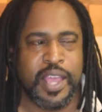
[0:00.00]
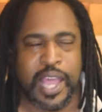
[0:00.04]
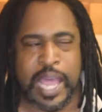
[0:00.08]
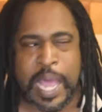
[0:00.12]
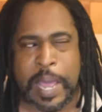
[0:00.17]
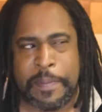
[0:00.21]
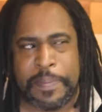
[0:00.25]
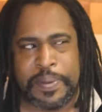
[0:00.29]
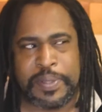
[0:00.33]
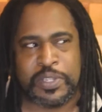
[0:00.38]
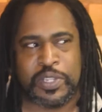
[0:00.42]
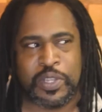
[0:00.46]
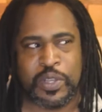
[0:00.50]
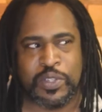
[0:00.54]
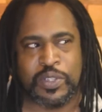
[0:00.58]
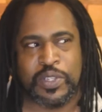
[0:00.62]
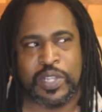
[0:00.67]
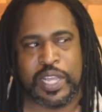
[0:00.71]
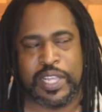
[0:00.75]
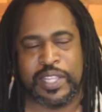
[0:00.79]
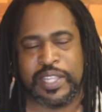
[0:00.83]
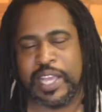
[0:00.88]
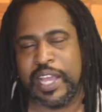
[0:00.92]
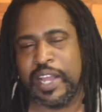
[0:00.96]
Episodes
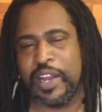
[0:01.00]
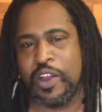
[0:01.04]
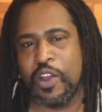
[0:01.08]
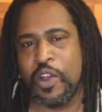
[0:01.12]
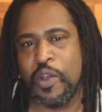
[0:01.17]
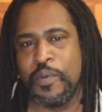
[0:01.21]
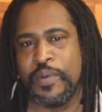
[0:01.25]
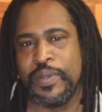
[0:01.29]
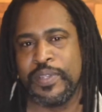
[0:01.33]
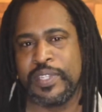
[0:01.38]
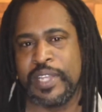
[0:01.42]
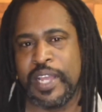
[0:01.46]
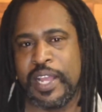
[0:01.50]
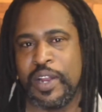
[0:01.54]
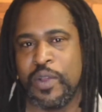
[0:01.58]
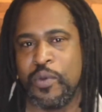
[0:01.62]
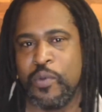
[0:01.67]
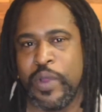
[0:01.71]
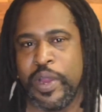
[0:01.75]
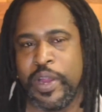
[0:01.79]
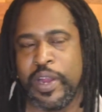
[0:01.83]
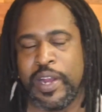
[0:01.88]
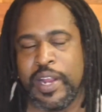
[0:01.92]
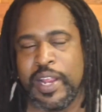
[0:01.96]
like that are always kind
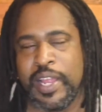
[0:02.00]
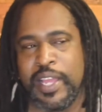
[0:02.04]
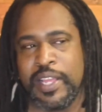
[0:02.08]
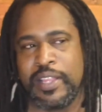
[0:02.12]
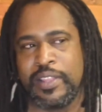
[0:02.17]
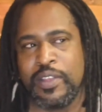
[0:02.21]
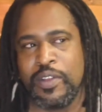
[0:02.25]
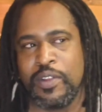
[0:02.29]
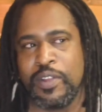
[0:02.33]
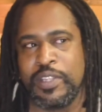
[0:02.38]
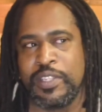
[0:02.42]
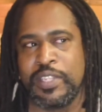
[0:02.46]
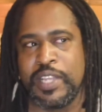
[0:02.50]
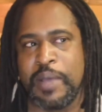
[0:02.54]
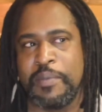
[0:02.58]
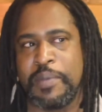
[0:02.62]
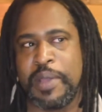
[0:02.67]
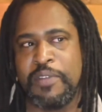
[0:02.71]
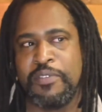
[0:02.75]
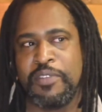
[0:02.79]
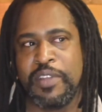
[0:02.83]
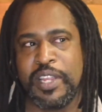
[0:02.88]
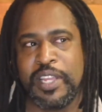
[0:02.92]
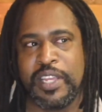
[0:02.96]
of weird. Like, the only time
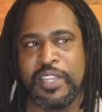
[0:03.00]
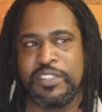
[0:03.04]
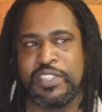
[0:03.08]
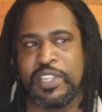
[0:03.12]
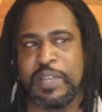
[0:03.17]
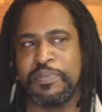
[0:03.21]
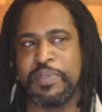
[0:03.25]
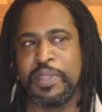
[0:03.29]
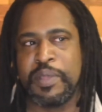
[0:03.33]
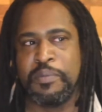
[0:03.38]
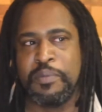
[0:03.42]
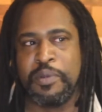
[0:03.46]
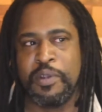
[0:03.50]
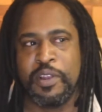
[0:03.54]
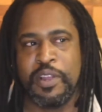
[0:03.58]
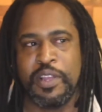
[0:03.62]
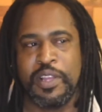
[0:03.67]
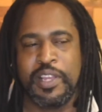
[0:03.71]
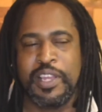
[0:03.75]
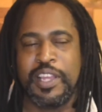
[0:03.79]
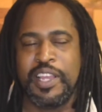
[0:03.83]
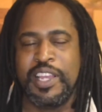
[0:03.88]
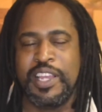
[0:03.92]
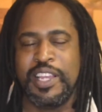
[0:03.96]
I really accept them
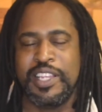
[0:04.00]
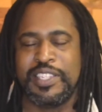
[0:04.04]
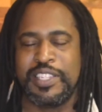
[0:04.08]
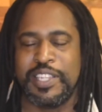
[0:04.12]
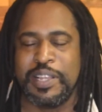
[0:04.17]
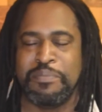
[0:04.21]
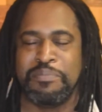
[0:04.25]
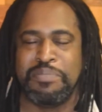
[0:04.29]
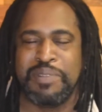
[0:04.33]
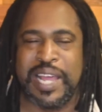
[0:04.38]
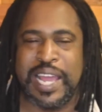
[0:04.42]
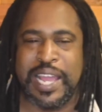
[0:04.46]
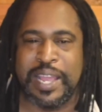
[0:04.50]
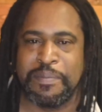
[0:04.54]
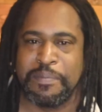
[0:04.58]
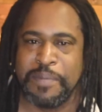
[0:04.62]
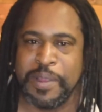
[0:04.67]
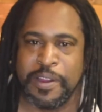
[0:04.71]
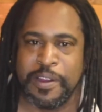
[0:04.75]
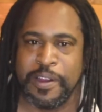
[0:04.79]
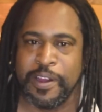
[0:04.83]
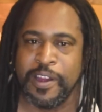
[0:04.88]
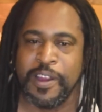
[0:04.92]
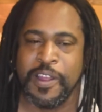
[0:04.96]
is in Black
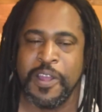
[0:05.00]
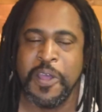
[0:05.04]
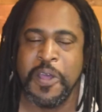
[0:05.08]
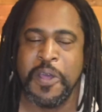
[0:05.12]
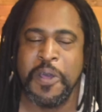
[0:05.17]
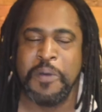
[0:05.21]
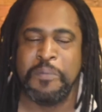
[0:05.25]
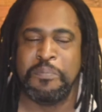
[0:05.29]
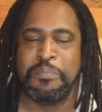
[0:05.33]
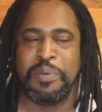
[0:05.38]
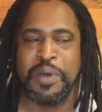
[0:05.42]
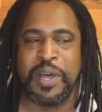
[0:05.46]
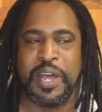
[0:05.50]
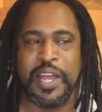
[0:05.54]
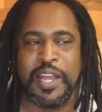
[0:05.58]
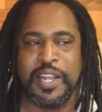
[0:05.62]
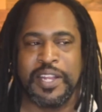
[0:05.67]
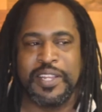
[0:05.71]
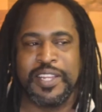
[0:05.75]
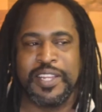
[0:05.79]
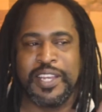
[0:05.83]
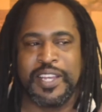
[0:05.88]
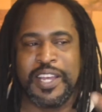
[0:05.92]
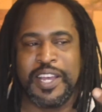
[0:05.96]
Mirror.
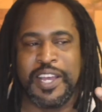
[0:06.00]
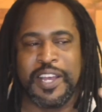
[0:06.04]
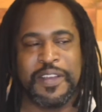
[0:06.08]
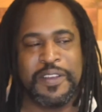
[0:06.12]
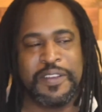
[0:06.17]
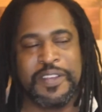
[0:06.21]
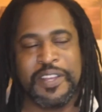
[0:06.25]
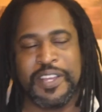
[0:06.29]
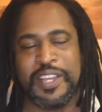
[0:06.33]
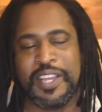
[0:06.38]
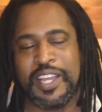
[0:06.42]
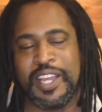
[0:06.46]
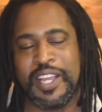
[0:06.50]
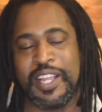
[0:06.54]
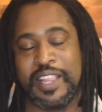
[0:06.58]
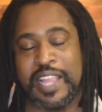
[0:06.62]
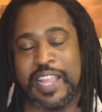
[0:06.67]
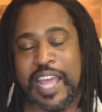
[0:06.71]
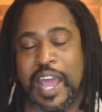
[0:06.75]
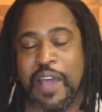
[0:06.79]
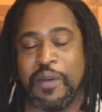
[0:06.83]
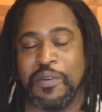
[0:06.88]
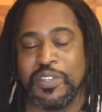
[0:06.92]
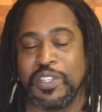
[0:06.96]
But
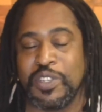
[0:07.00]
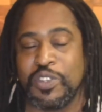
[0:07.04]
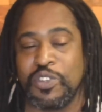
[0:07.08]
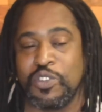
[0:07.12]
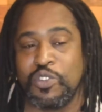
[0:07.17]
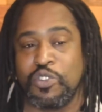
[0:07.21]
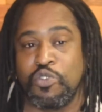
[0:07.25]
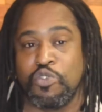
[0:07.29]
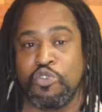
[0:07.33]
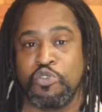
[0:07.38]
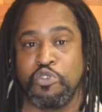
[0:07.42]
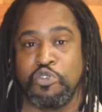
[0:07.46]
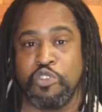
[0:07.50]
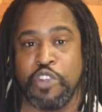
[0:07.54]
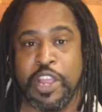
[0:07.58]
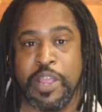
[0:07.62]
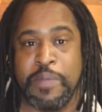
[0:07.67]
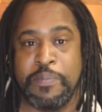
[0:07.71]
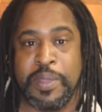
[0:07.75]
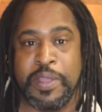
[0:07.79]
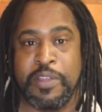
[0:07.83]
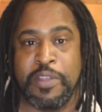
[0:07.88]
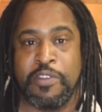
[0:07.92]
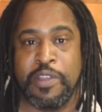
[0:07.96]
that was a
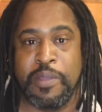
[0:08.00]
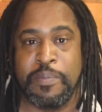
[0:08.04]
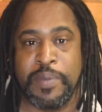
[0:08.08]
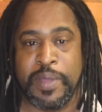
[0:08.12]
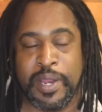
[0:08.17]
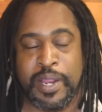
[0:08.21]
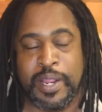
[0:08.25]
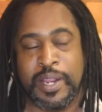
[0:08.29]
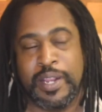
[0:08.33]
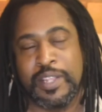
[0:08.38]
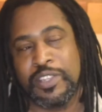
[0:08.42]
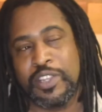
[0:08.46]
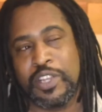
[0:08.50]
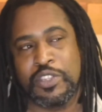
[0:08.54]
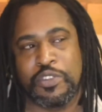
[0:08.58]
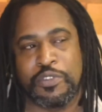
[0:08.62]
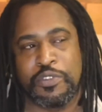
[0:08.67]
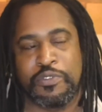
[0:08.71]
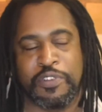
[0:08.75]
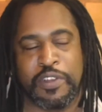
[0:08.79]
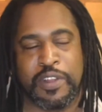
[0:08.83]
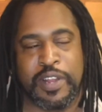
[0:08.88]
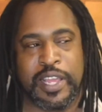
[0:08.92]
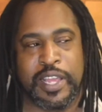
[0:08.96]
creepy ending. It also
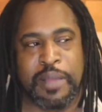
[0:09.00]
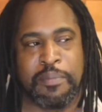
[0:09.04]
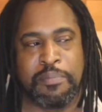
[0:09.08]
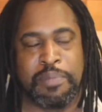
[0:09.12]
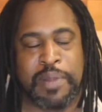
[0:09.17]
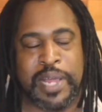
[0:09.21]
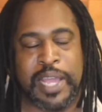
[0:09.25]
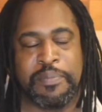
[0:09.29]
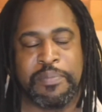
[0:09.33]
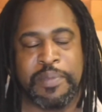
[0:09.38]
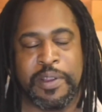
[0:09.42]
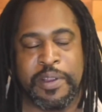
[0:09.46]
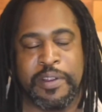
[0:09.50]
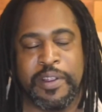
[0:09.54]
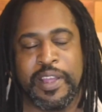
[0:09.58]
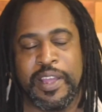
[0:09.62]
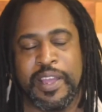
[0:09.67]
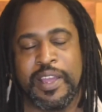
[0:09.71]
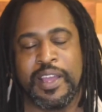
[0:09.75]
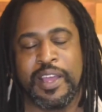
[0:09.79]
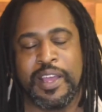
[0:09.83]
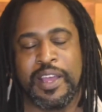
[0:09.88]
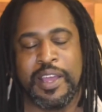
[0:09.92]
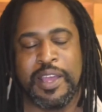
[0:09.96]
felt like a Black Mirror
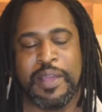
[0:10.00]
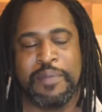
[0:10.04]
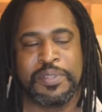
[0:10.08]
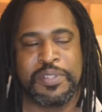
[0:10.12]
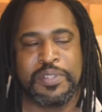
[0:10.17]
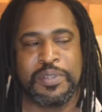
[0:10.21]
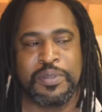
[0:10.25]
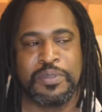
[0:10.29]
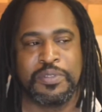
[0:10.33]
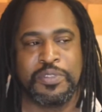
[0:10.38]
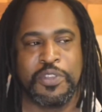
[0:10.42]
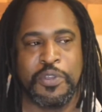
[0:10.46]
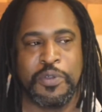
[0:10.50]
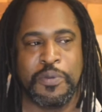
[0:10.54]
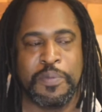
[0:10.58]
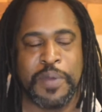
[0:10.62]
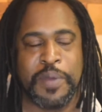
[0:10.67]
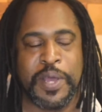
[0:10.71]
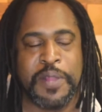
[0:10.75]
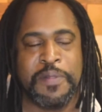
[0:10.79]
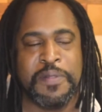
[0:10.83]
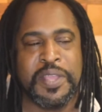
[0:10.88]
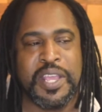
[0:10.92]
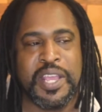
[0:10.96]
episode too.
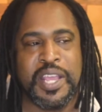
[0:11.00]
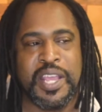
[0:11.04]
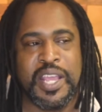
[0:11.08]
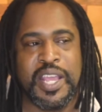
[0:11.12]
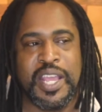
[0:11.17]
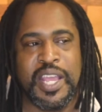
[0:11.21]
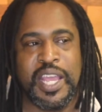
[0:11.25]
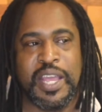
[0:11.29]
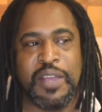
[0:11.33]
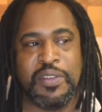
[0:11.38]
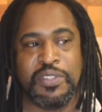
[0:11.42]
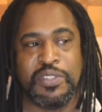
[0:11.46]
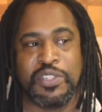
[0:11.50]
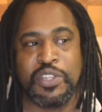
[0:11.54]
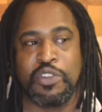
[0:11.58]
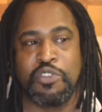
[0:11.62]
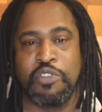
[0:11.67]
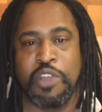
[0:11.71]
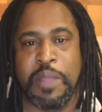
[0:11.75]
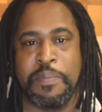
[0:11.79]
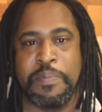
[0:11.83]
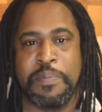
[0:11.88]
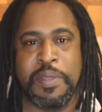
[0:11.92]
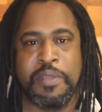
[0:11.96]
But it was a
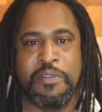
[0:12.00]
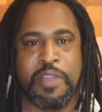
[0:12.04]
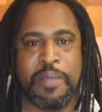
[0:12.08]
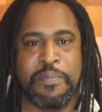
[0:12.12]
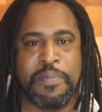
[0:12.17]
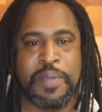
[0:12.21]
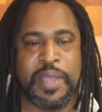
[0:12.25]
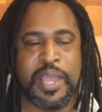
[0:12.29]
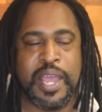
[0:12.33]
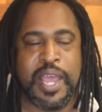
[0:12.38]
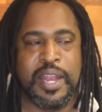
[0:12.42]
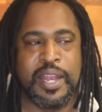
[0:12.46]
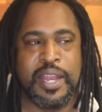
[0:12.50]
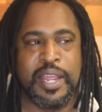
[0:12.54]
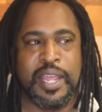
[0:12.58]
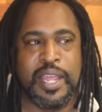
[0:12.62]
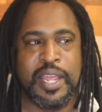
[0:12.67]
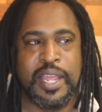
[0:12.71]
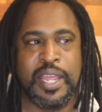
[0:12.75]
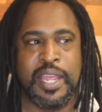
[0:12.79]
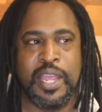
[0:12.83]
creepy ending.